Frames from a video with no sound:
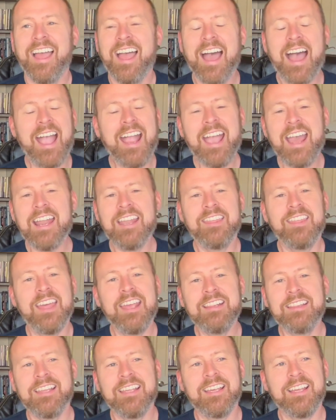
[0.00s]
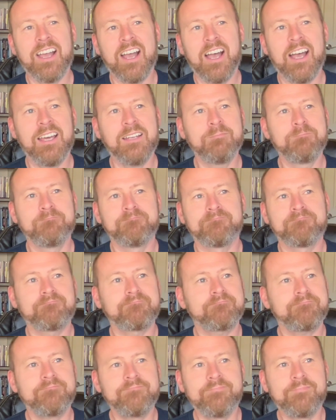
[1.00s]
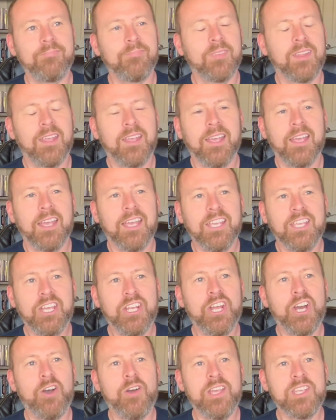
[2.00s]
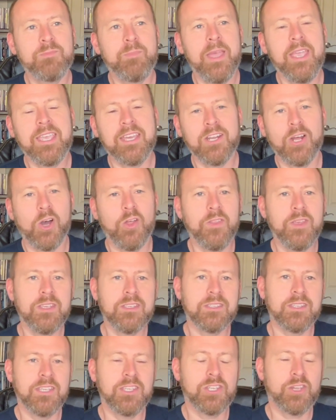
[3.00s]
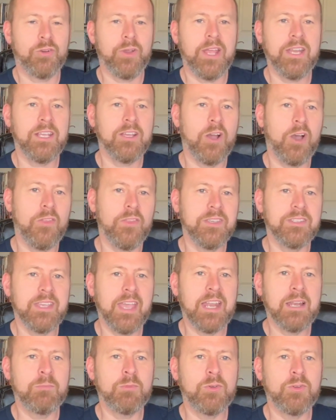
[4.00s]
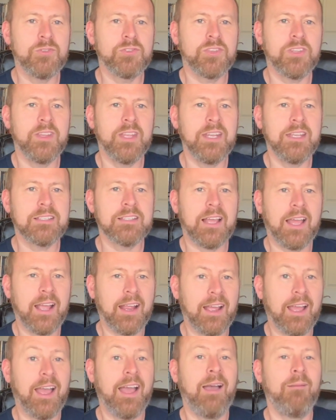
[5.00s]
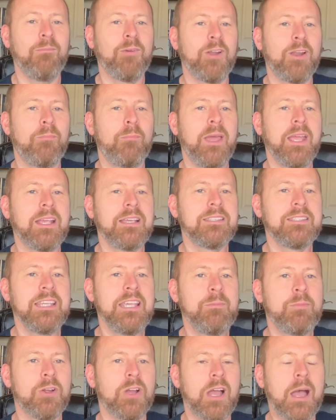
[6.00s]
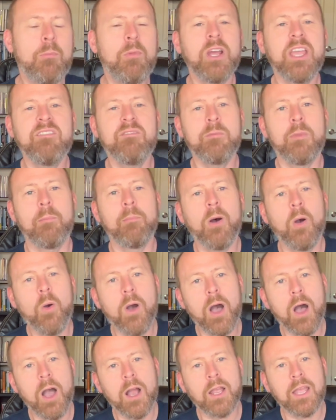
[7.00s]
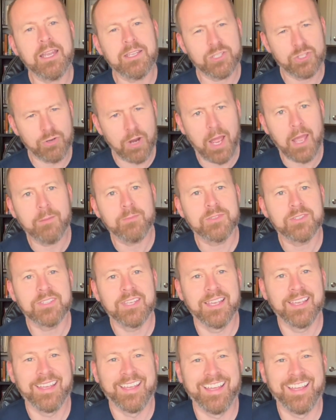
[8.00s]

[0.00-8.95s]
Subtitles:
I got to think that God, you know, he's creating all these animals, and then he's like, "I'm going to make a zebra. I'm going to give him a mohawk and stripes."